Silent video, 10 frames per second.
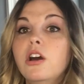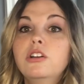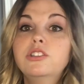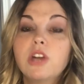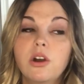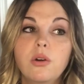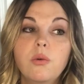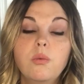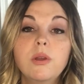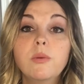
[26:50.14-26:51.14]

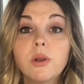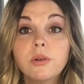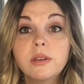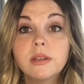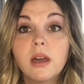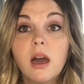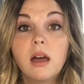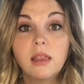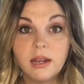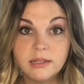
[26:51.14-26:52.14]
So we rode
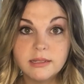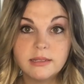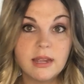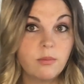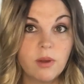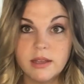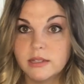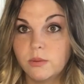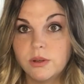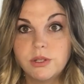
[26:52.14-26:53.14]
a lot of the same rides that we were